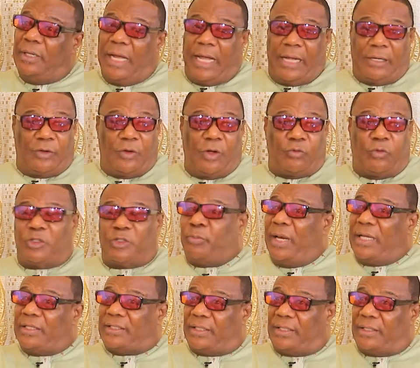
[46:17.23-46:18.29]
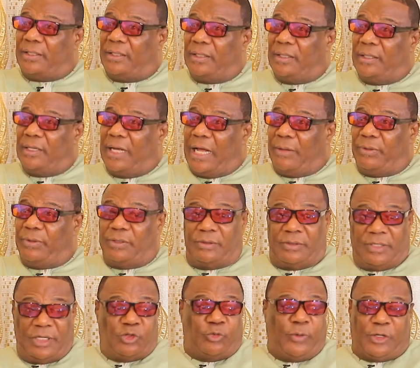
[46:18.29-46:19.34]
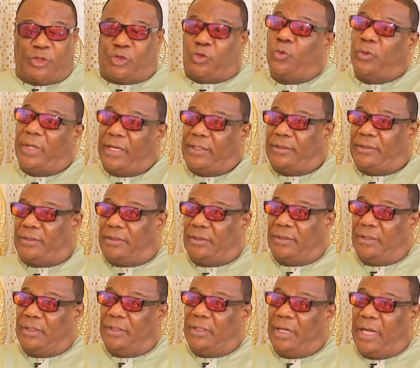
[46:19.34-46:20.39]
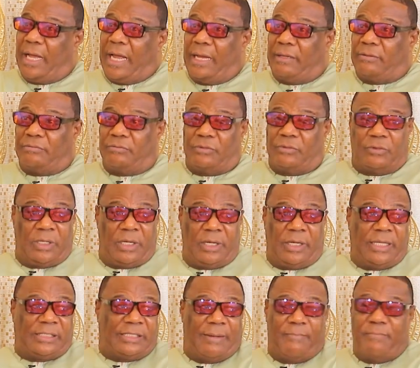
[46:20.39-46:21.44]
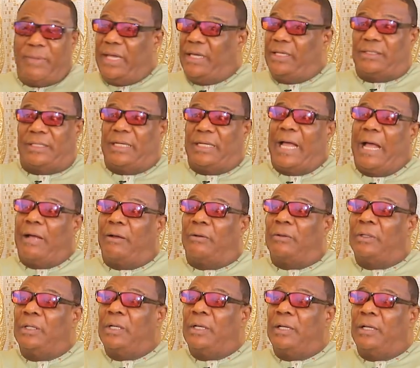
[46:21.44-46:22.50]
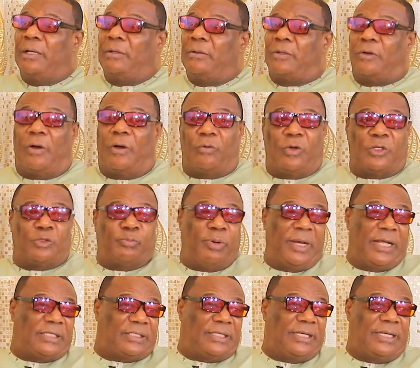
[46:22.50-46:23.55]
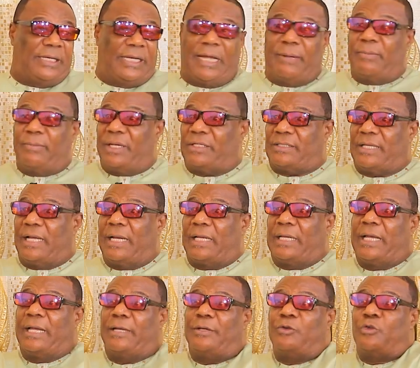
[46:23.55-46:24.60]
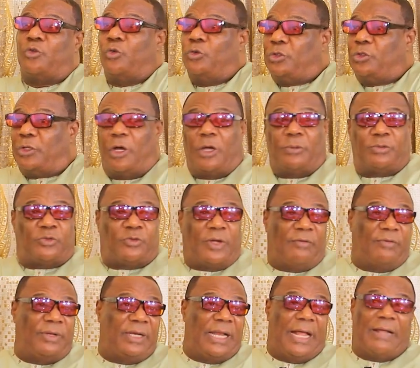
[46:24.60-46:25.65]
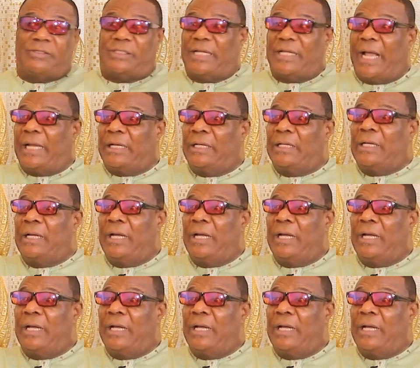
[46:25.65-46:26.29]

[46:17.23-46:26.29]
and God was blessing. I mean, these were students. And it's amazing how God was blessing them. They started getting good jobs, traveling outside,